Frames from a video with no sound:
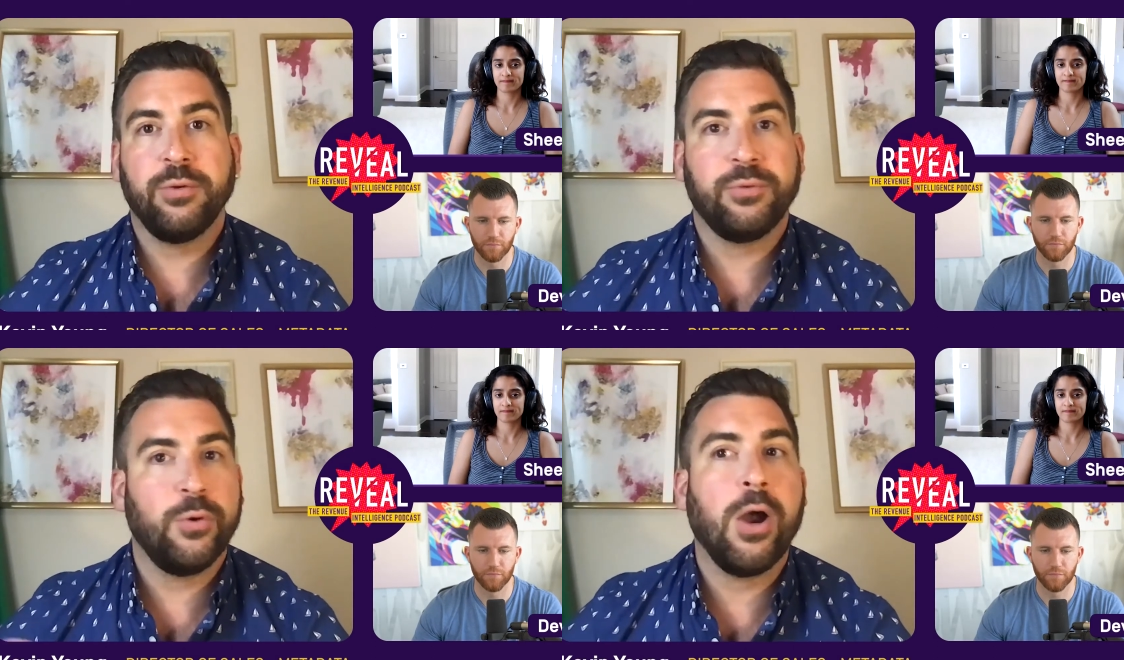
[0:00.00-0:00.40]

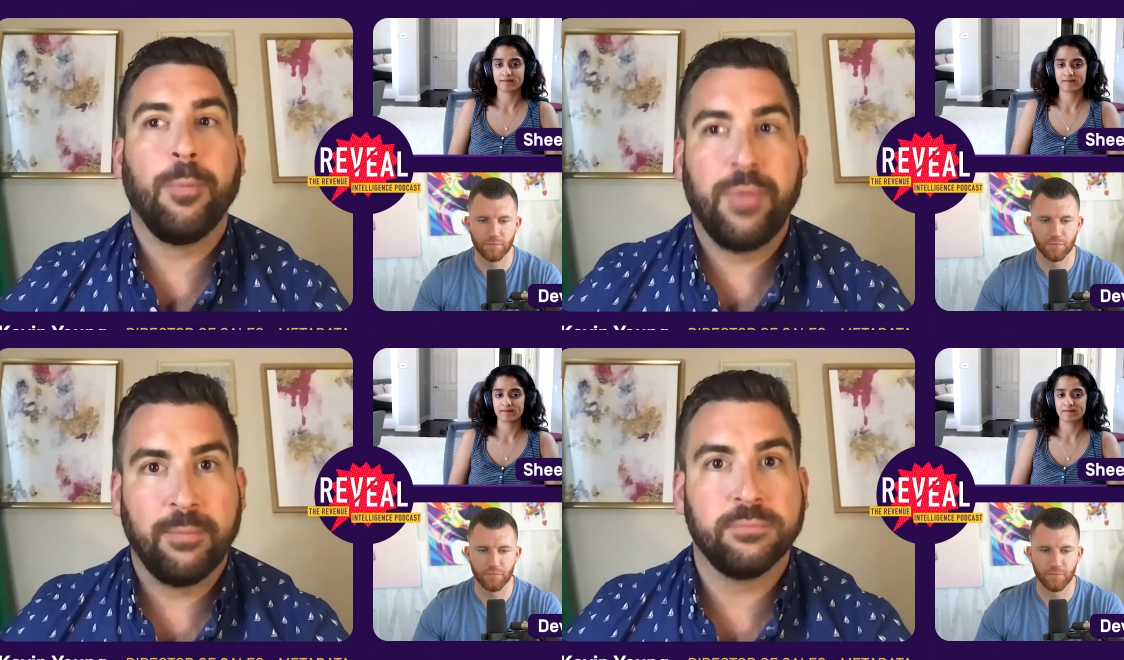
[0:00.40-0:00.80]
Speaker 1: to to
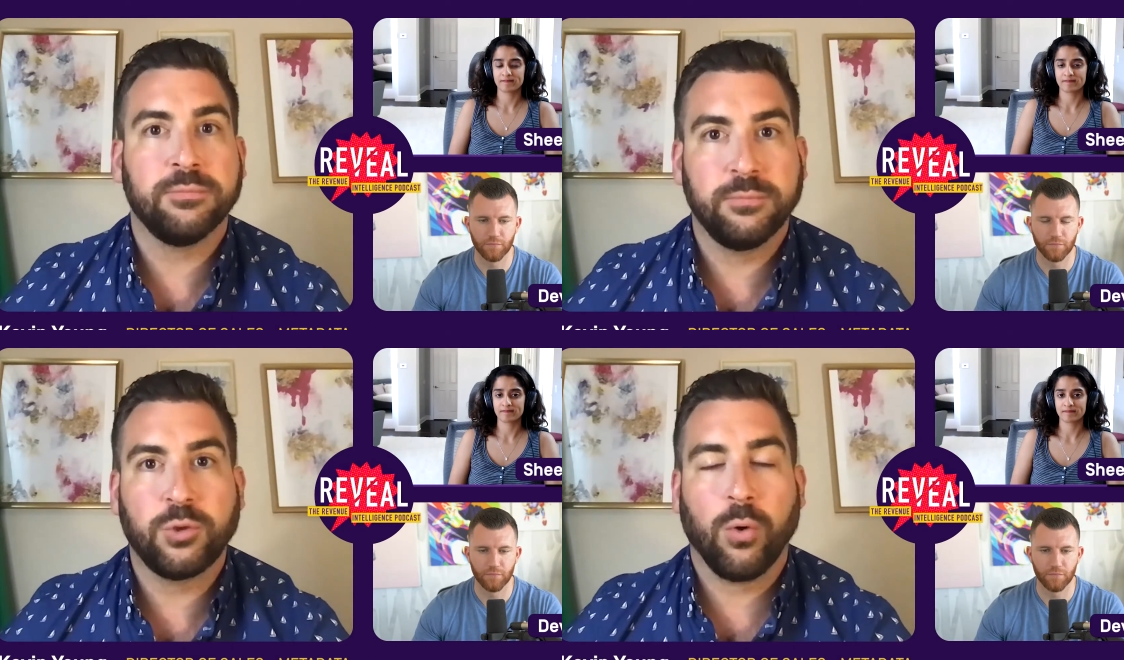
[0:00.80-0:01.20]
help
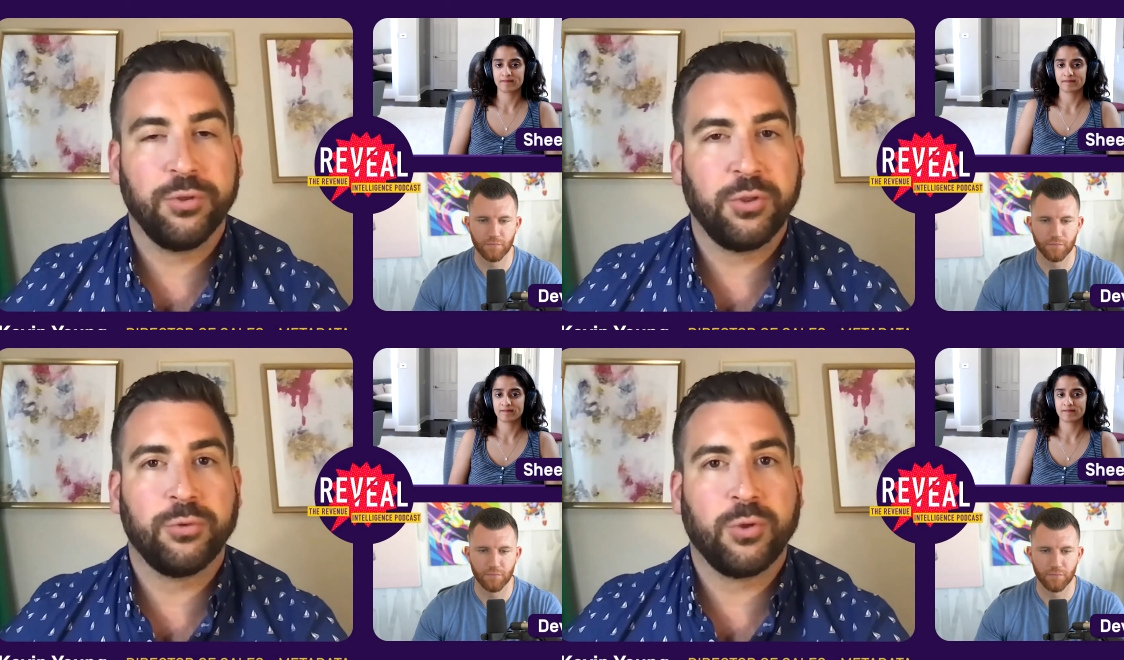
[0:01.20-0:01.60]
them
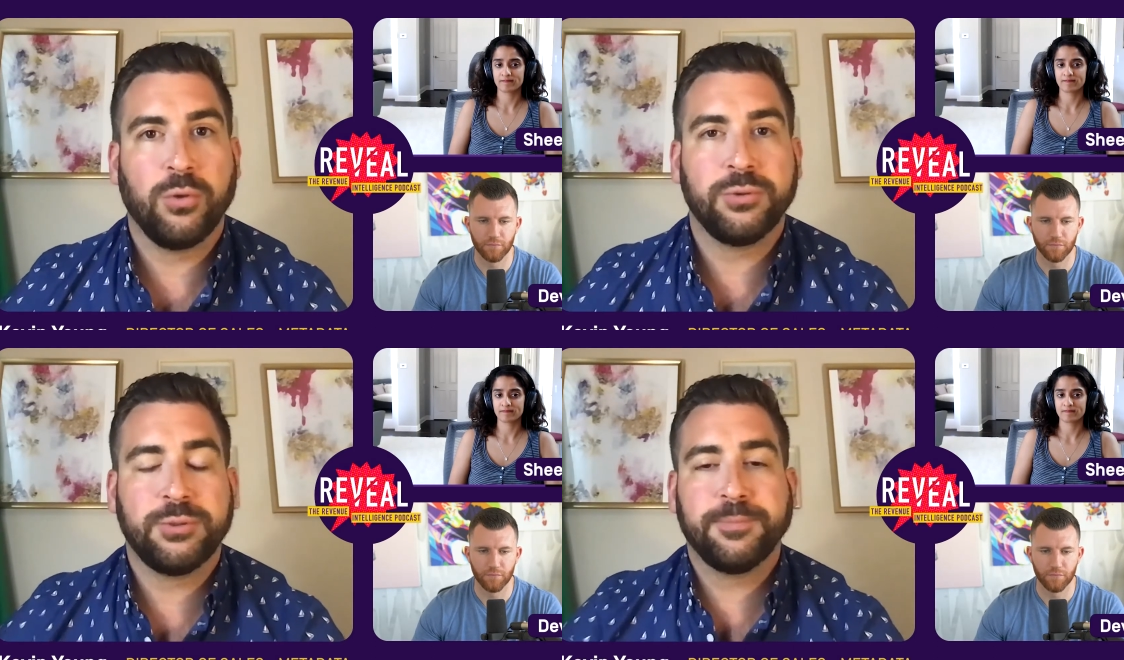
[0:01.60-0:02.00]
towards those
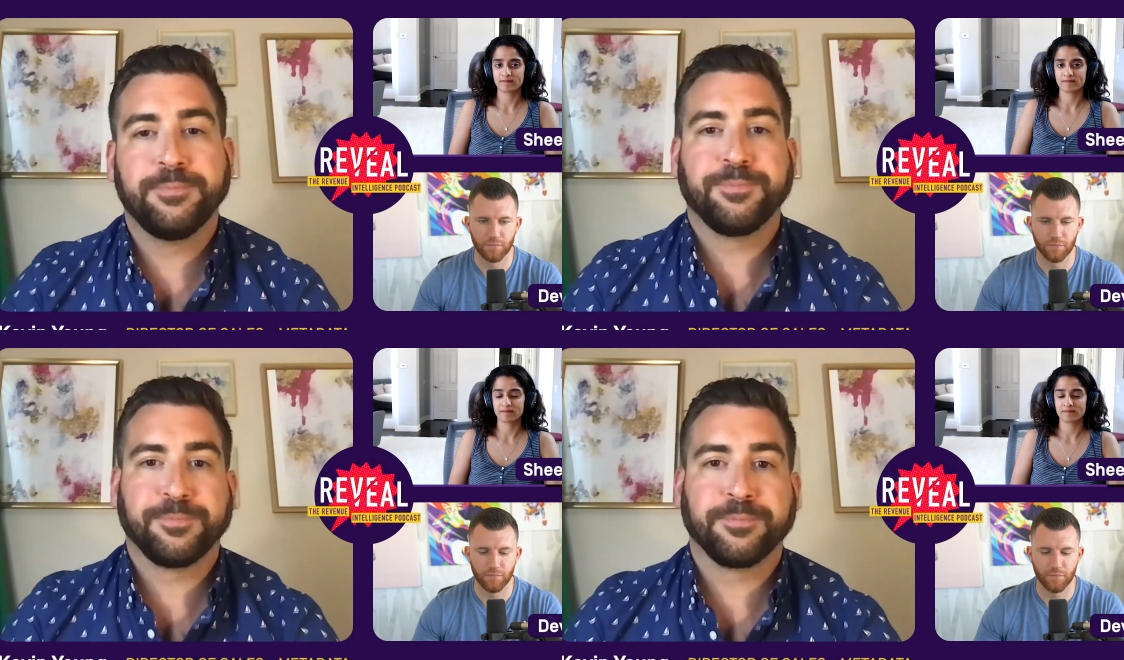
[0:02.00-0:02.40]
goals?
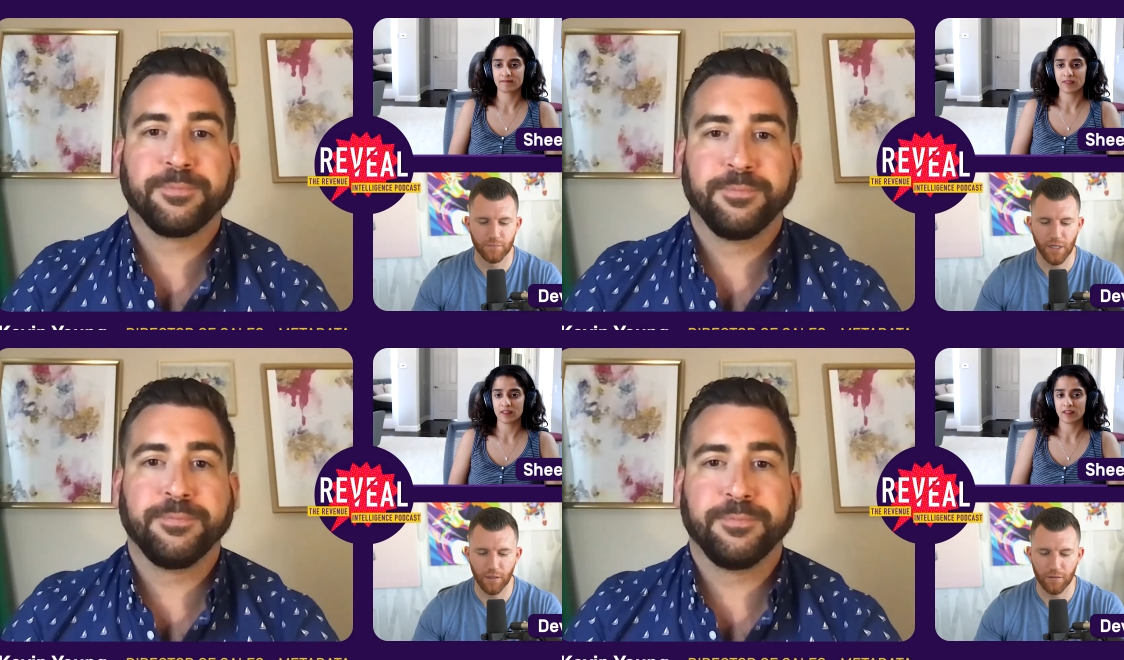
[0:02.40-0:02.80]

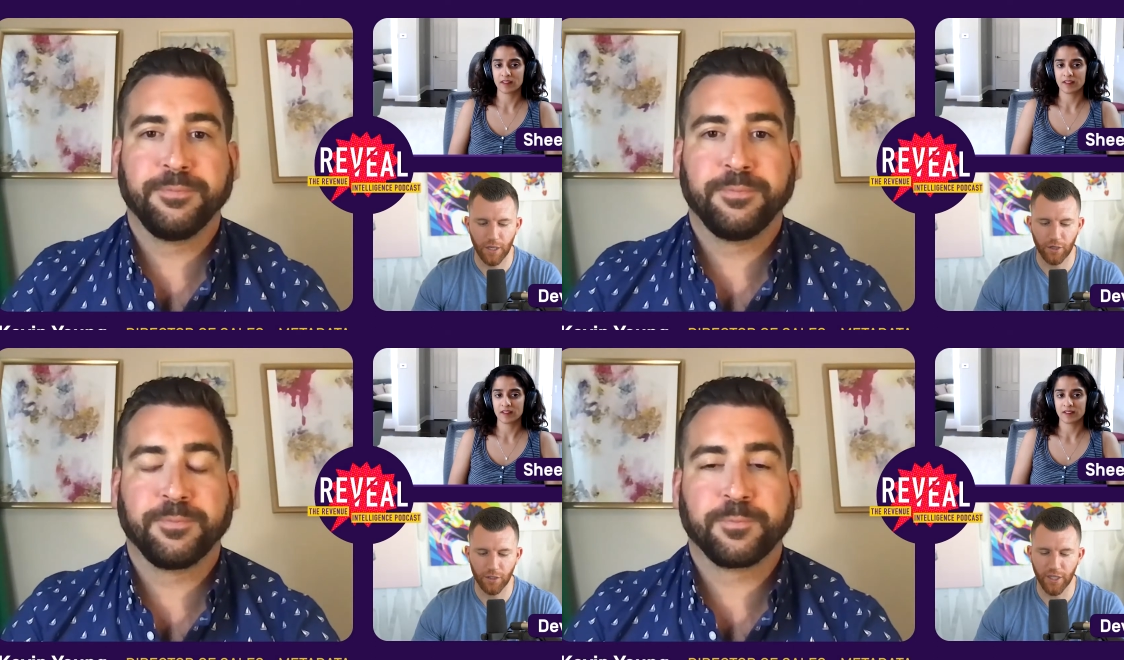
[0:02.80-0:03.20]
Speaker 2: Yeah, I
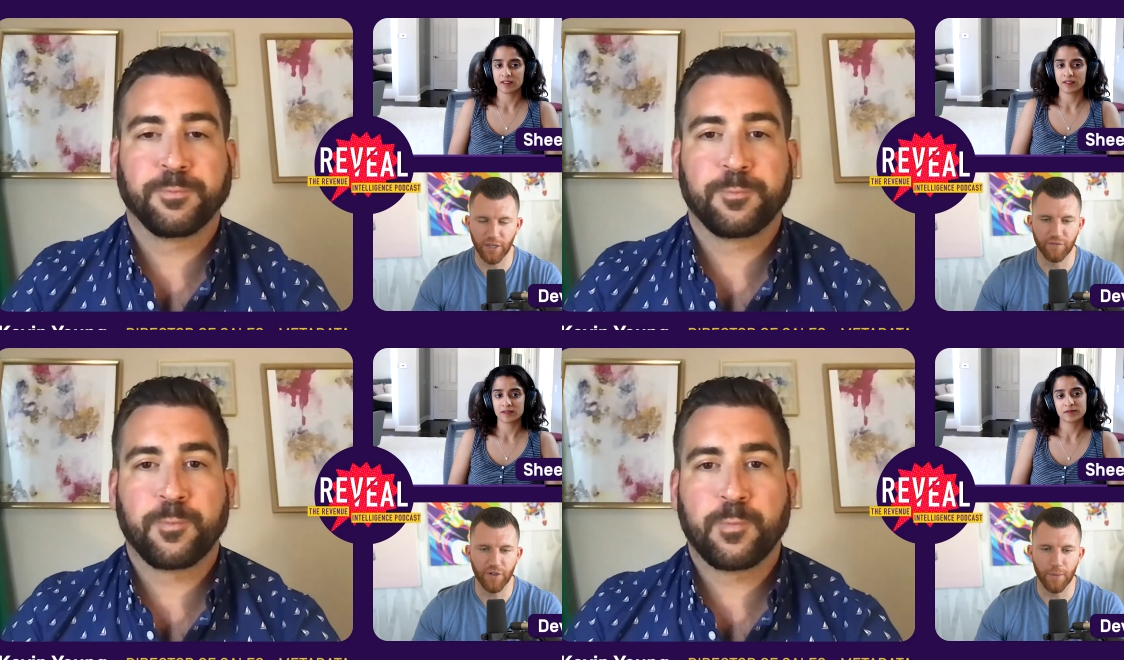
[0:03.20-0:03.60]
called it
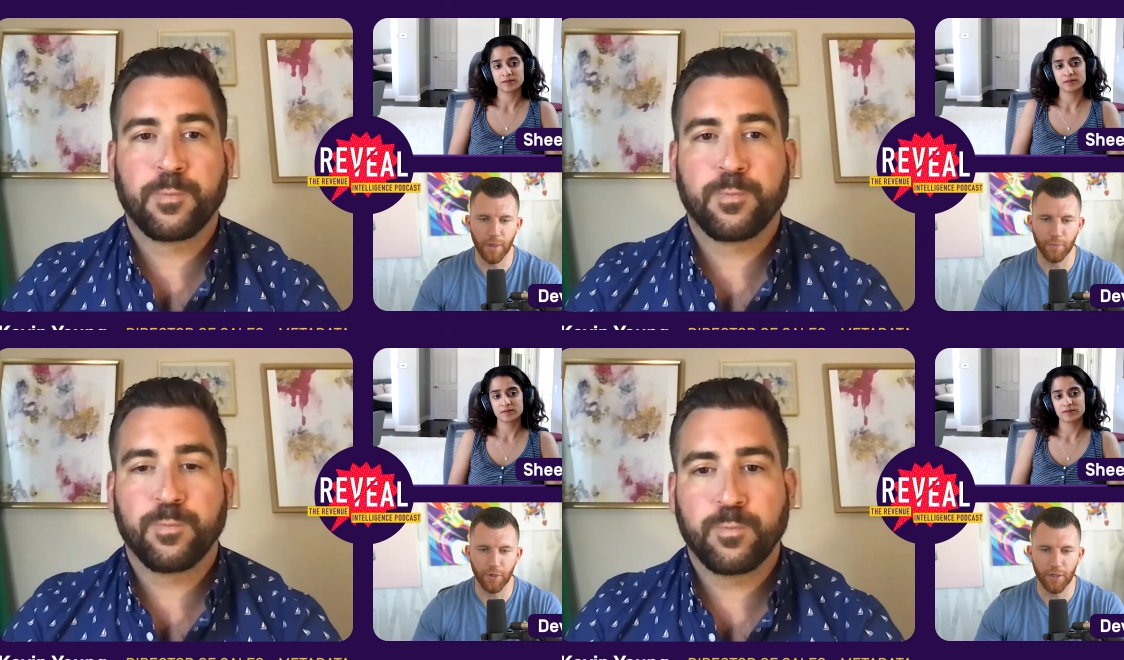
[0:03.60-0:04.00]
infinite
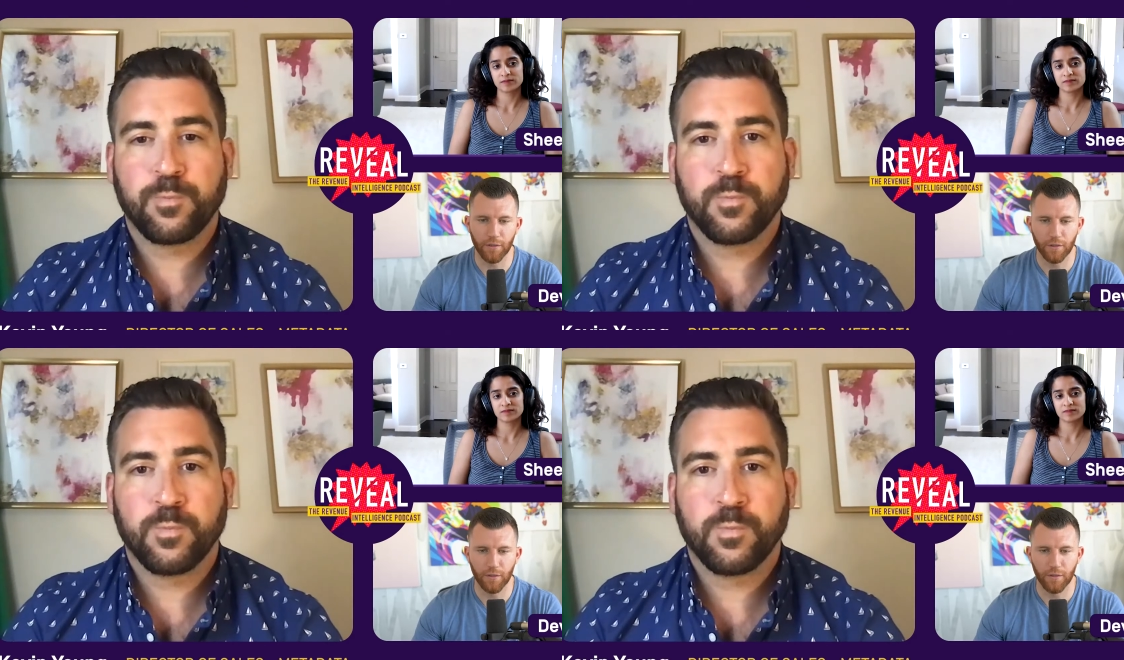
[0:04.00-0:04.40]
memory
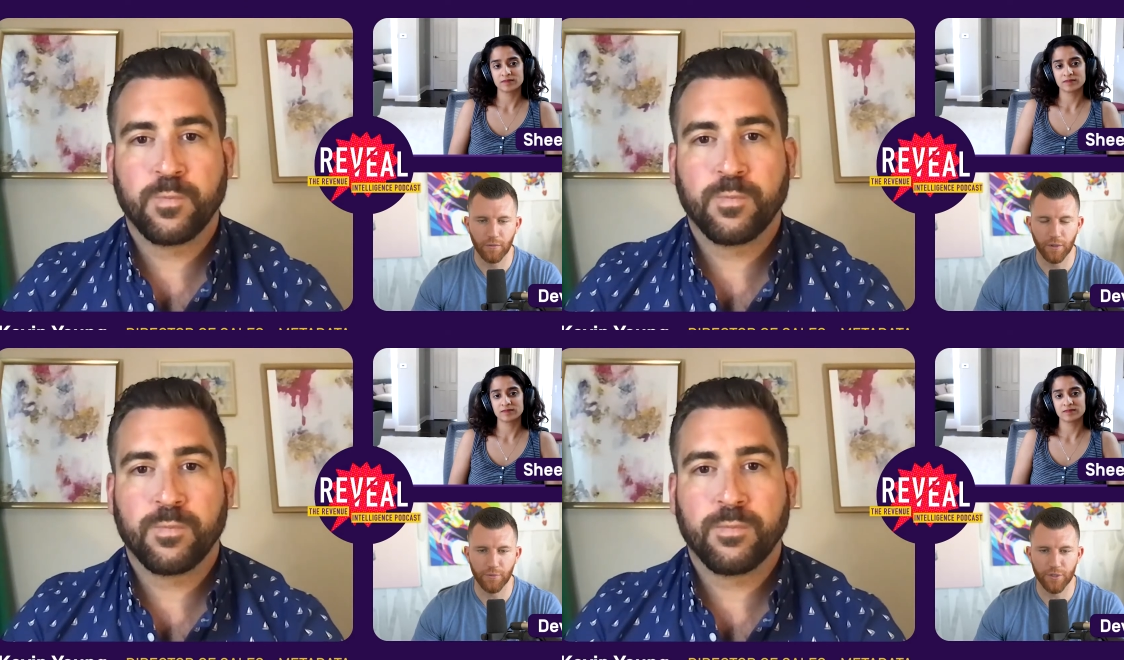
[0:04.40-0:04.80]

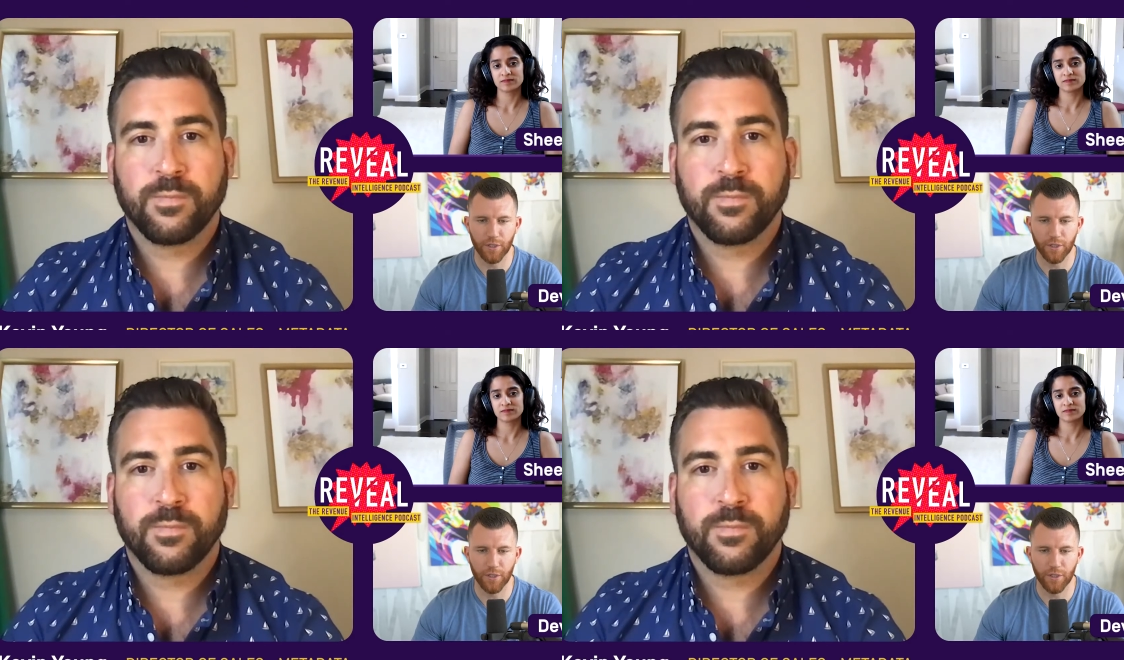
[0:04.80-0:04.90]
when I'm using